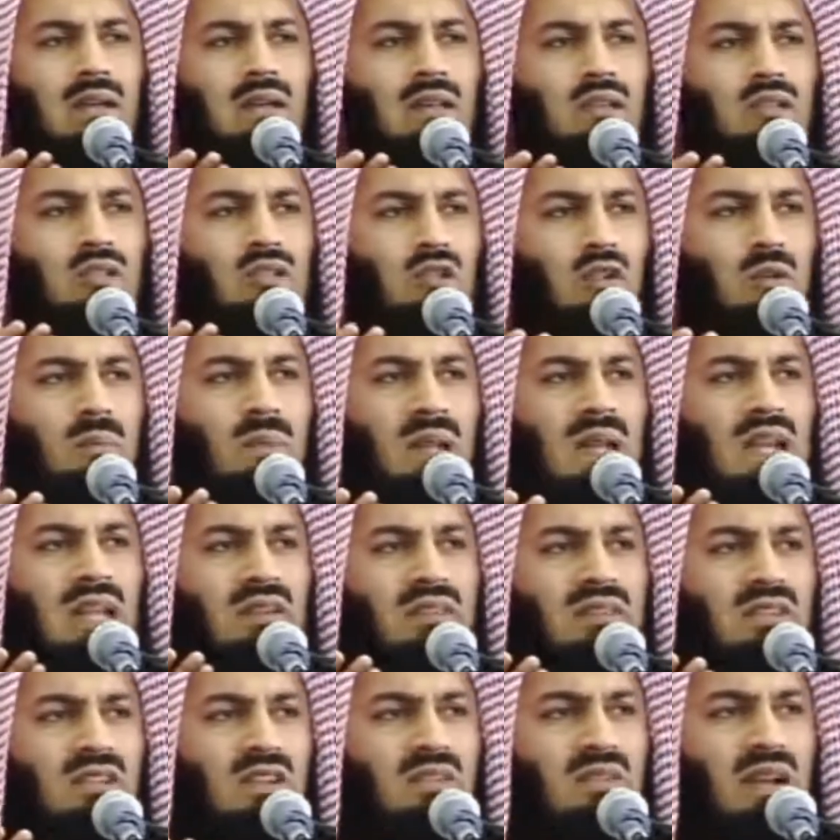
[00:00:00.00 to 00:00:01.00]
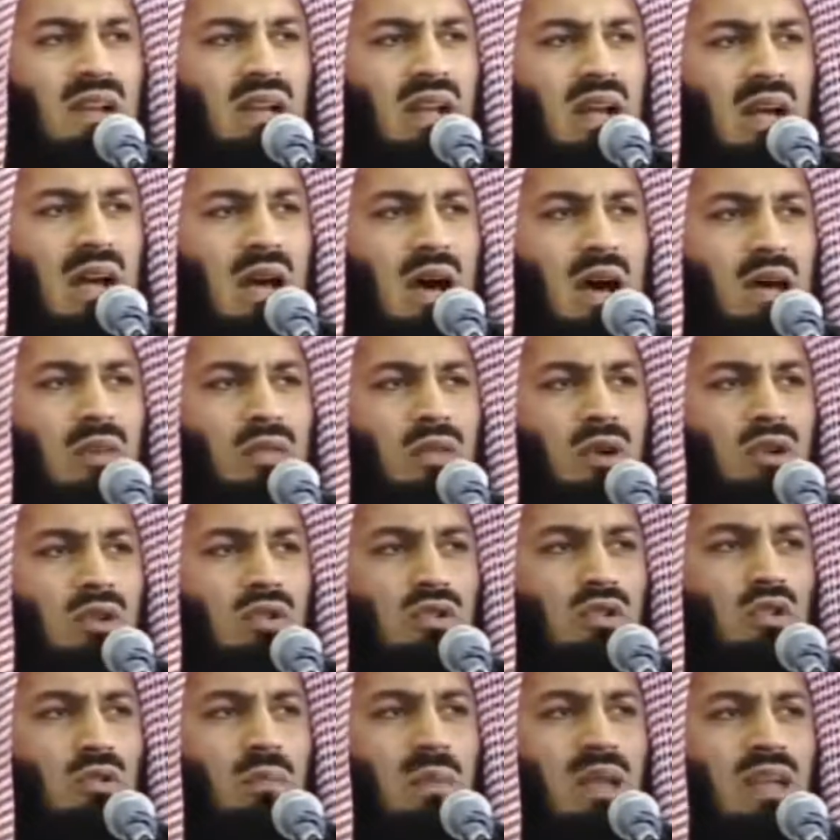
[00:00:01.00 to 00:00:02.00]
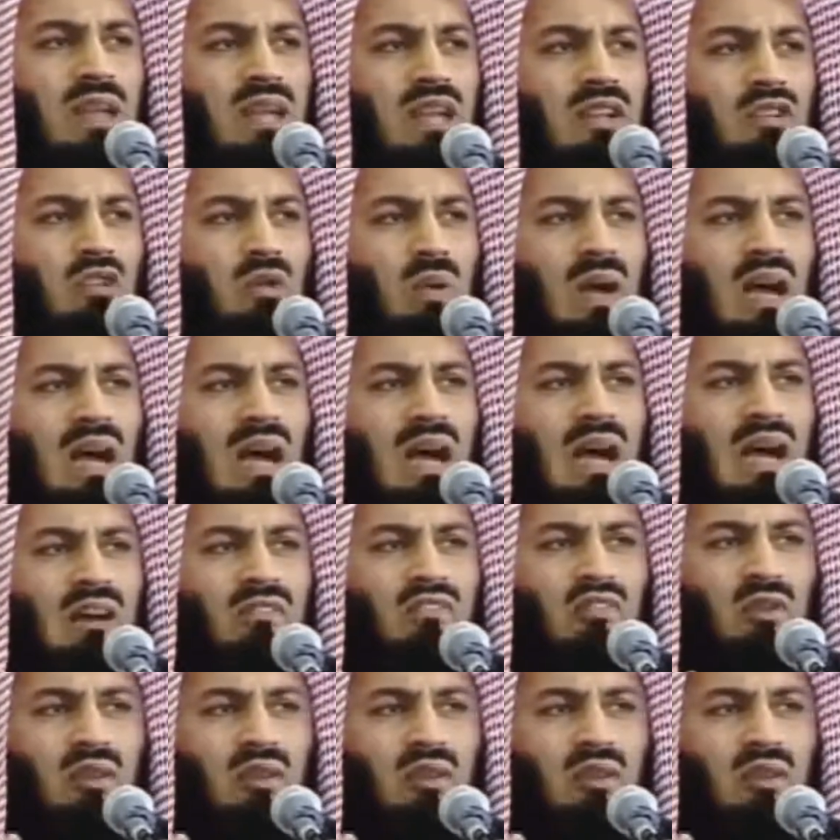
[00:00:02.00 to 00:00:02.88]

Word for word: The true believers of Allah are those who make a dua